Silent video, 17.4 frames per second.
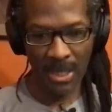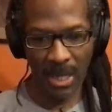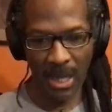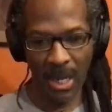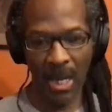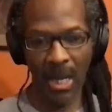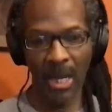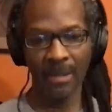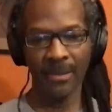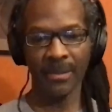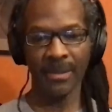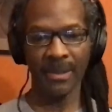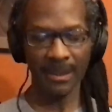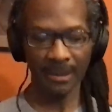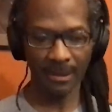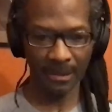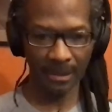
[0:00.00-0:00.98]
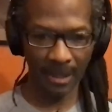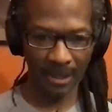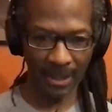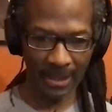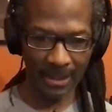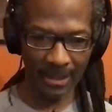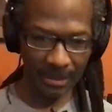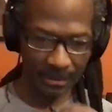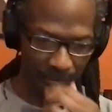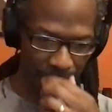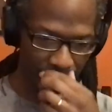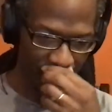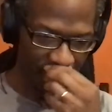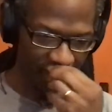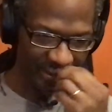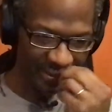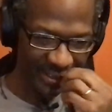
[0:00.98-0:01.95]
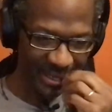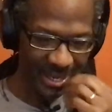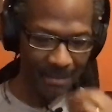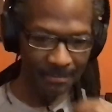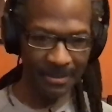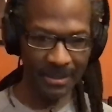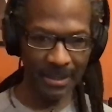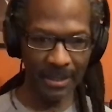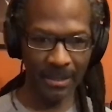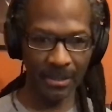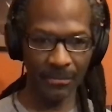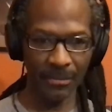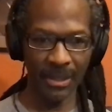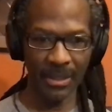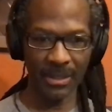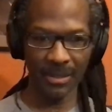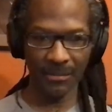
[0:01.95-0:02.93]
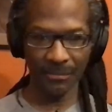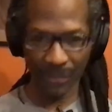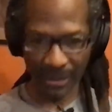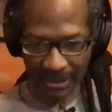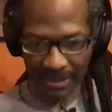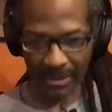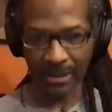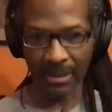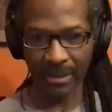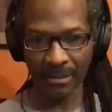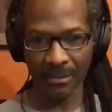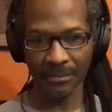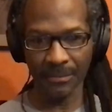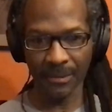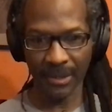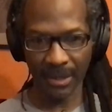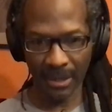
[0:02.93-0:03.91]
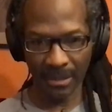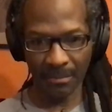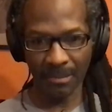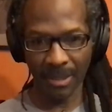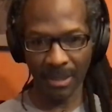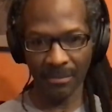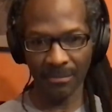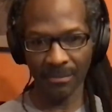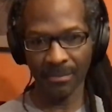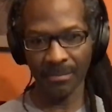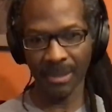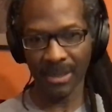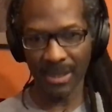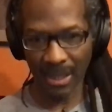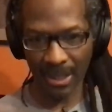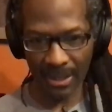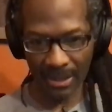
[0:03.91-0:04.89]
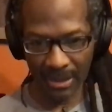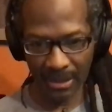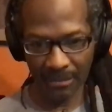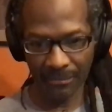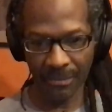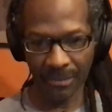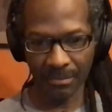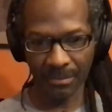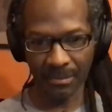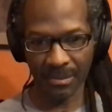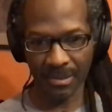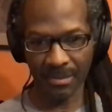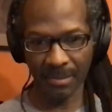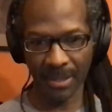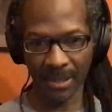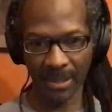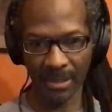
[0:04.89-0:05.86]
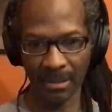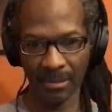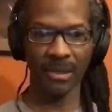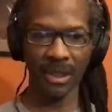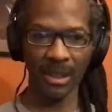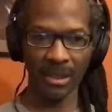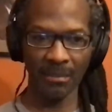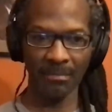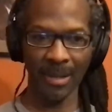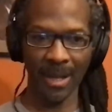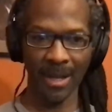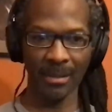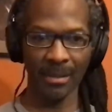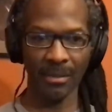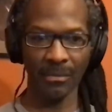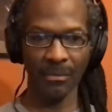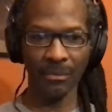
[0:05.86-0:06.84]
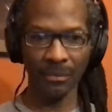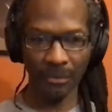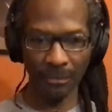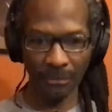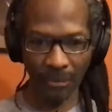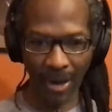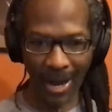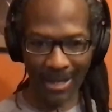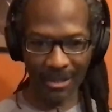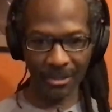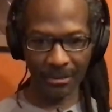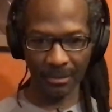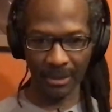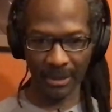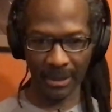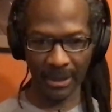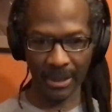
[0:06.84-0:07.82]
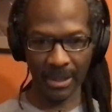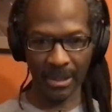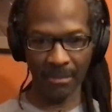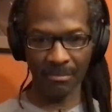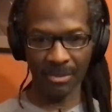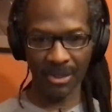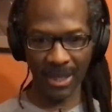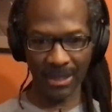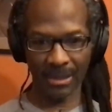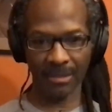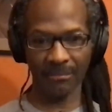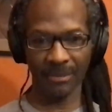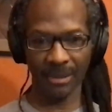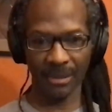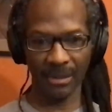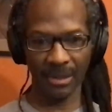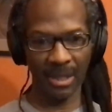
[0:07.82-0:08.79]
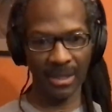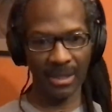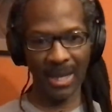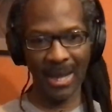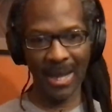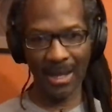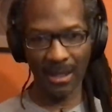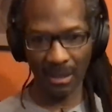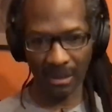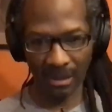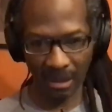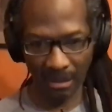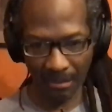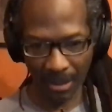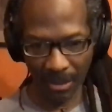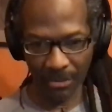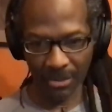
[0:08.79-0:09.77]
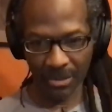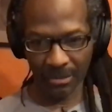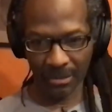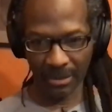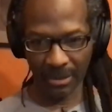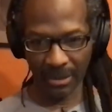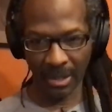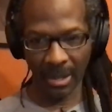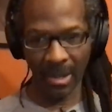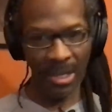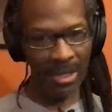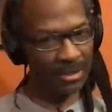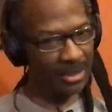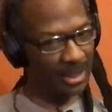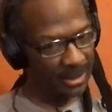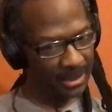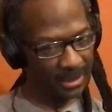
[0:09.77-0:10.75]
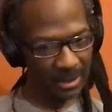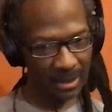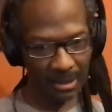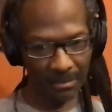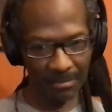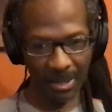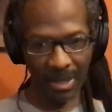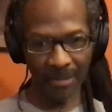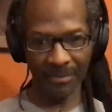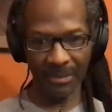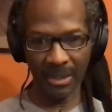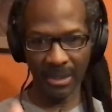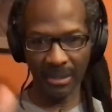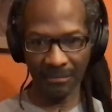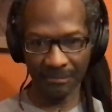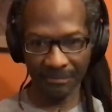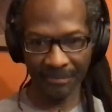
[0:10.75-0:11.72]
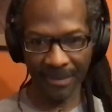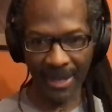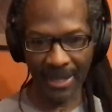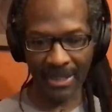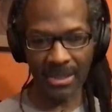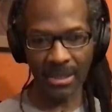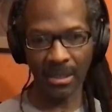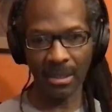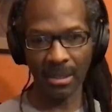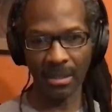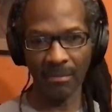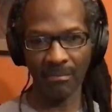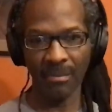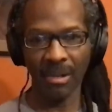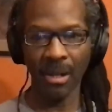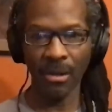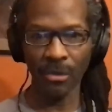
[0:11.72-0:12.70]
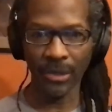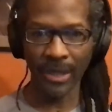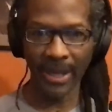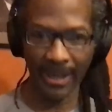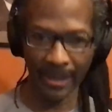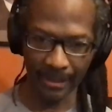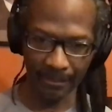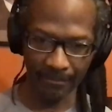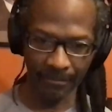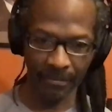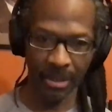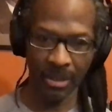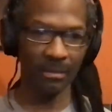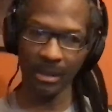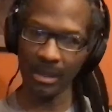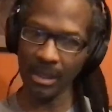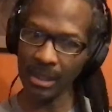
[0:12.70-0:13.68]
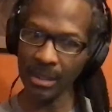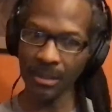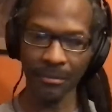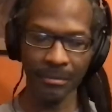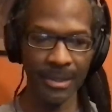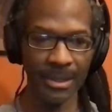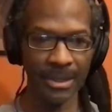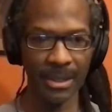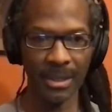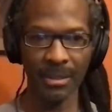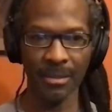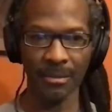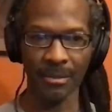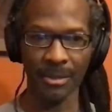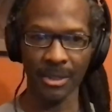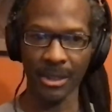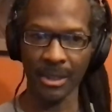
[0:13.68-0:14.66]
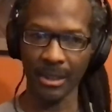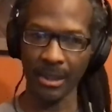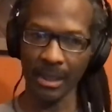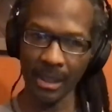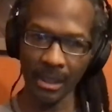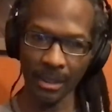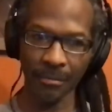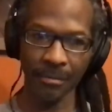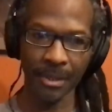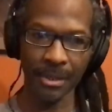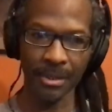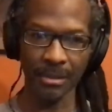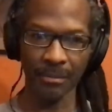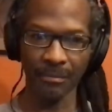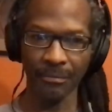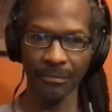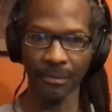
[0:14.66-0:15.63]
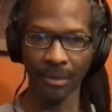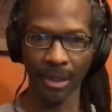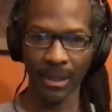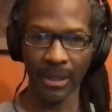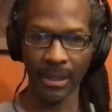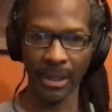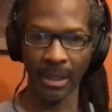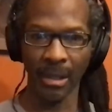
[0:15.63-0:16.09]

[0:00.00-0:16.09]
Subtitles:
I guess the three top takeaways, if we think about it from a scientific perspective, think about it rationally and objectively and not emotionally. Just think about the effects of cocaine. Increased energy, increased euphoria,